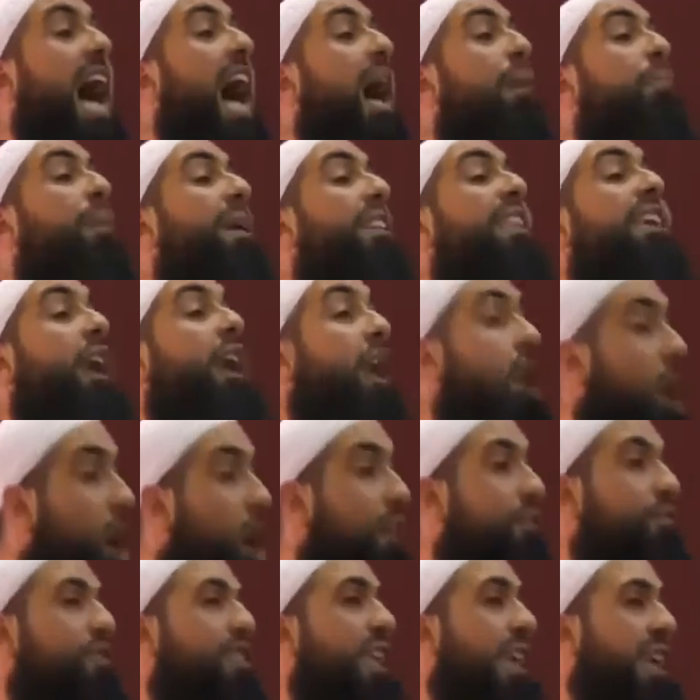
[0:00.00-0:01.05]
Sahaba did a
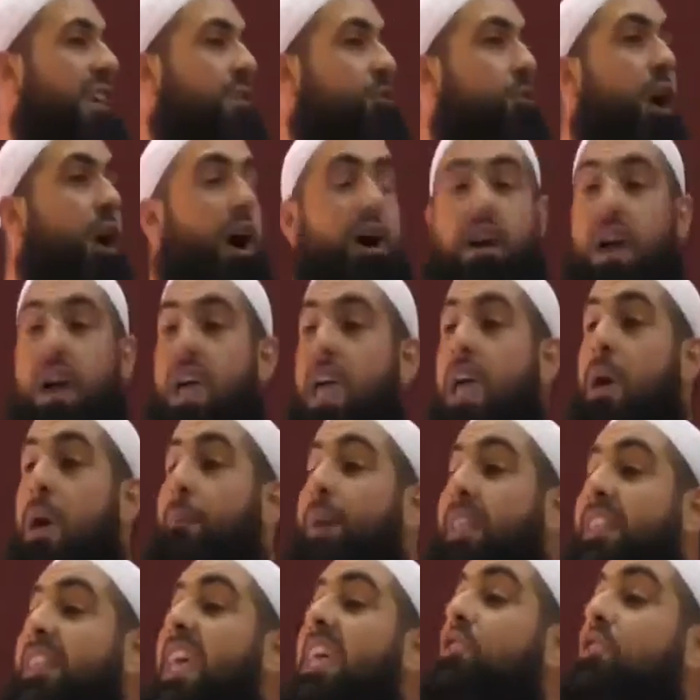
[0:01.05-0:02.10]
lot of things wrong,
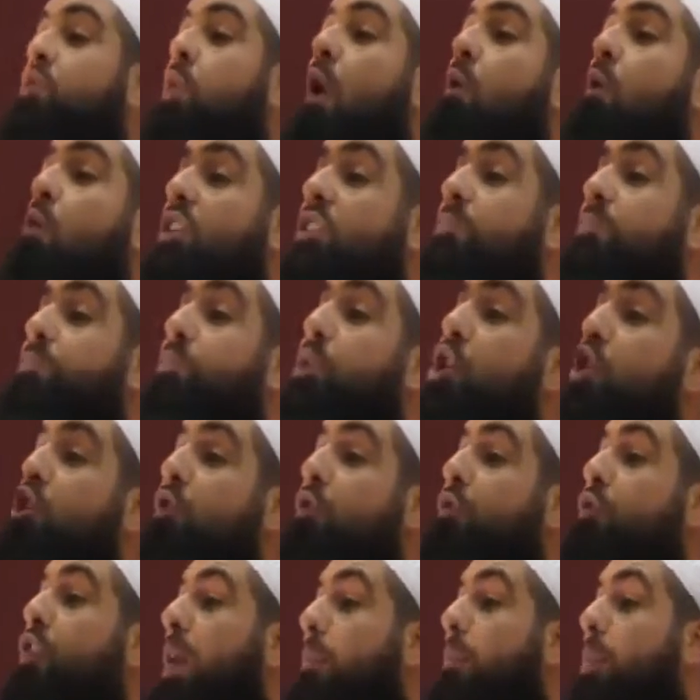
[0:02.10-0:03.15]
but that's what was
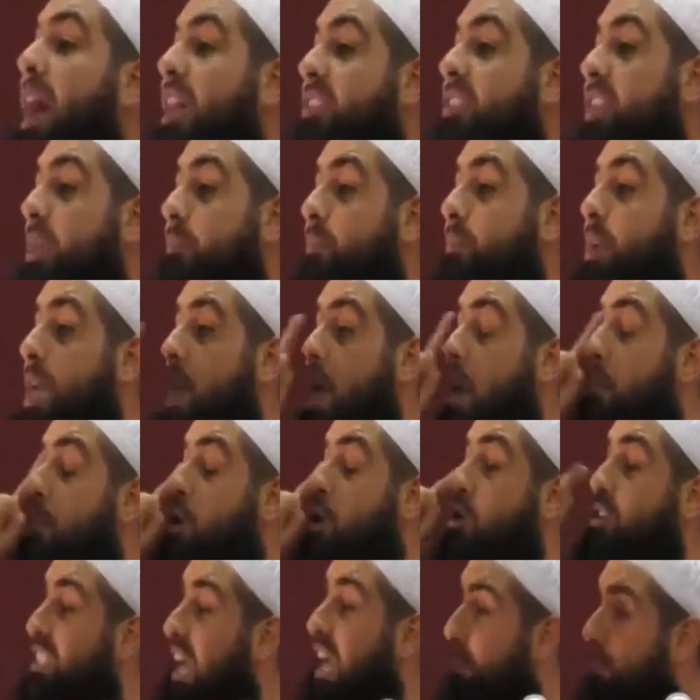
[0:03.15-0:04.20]
beautiful about them.
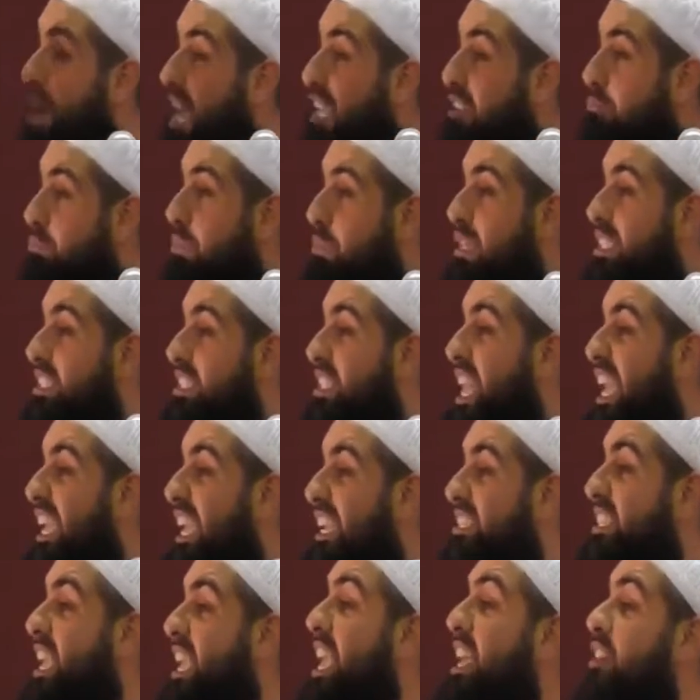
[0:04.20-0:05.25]
Because they made
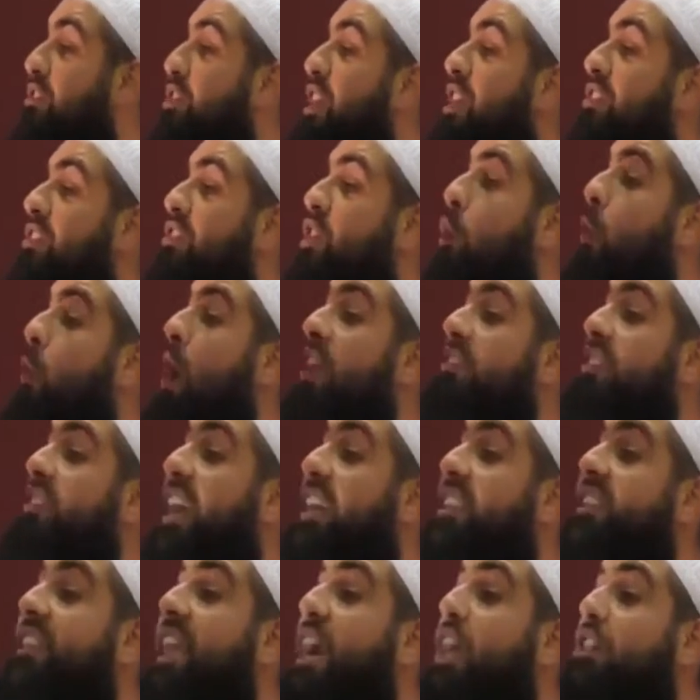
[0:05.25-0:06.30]
mistakes, then the way
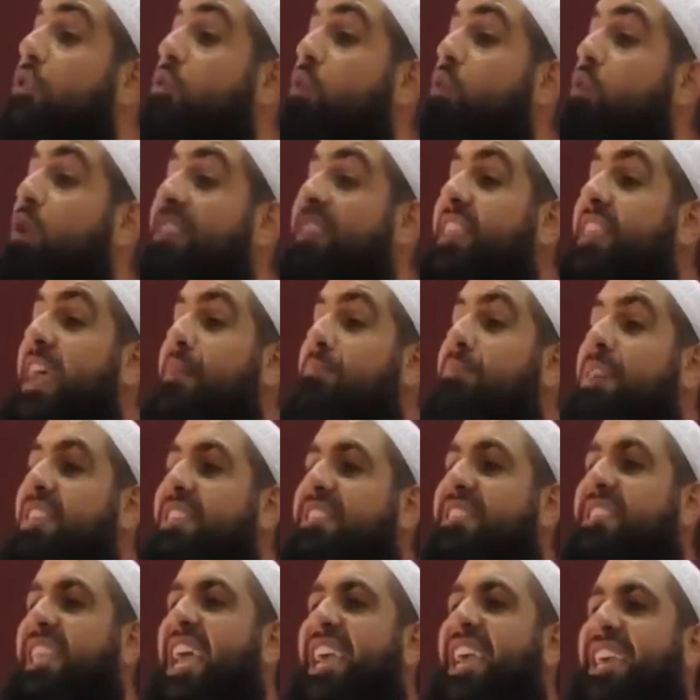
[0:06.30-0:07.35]
they dealt with their
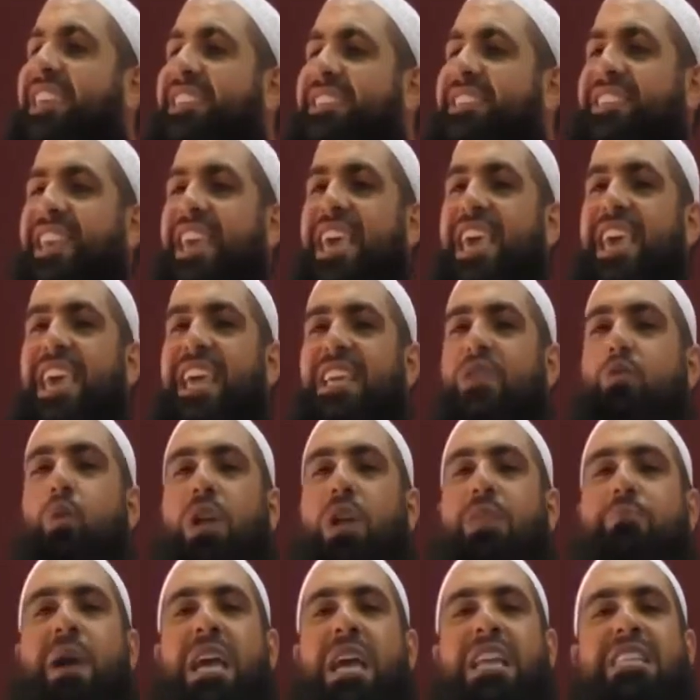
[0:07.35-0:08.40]
mistakes
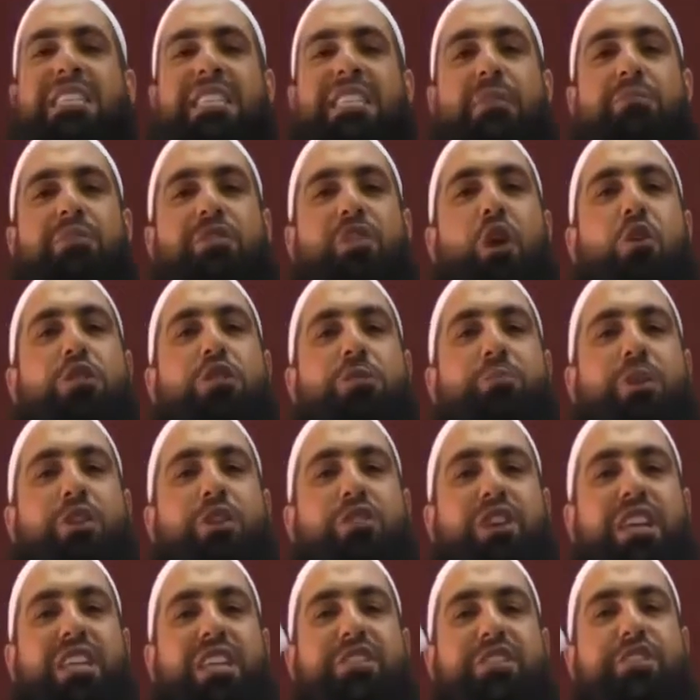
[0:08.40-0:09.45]
is what makes them so
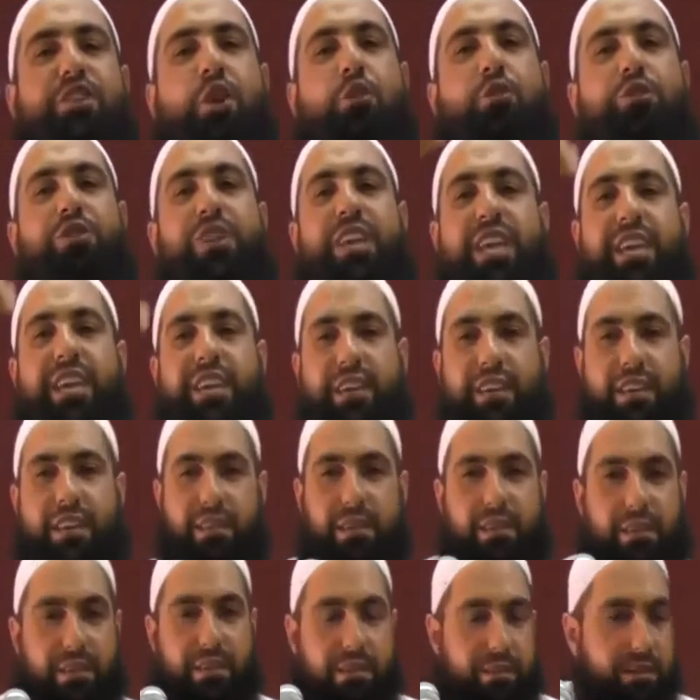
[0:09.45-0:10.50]
special and so
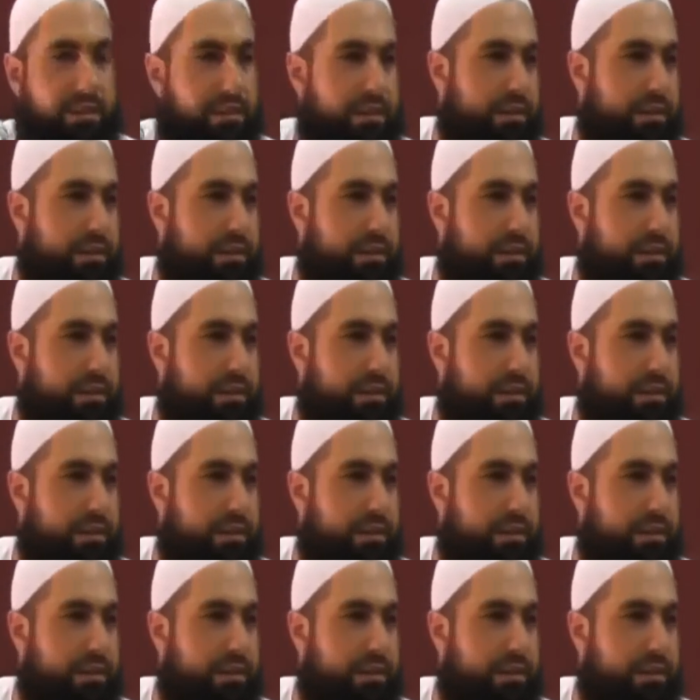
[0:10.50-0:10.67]
unique.